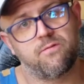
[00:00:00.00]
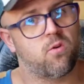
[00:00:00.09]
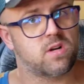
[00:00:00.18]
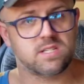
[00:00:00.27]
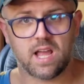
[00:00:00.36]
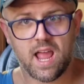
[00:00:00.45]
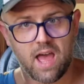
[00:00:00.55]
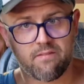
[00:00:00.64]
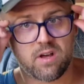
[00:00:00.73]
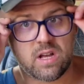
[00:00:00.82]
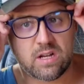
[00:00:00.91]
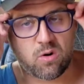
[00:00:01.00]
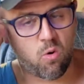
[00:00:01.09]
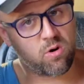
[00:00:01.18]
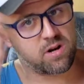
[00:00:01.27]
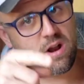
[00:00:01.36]
Forks. I have a
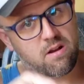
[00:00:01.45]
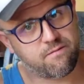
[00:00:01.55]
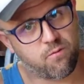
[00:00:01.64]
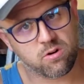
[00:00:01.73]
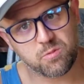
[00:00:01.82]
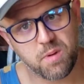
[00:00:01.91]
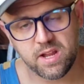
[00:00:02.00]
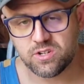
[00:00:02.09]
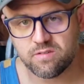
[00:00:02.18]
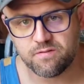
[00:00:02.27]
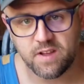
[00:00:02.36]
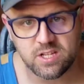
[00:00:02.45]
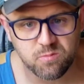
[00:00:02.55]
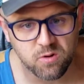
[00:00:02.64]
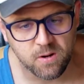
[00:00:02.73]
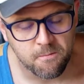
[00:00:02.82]
Ordinary Forks page on
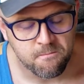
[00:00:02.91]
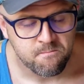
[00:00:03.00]
Facebook.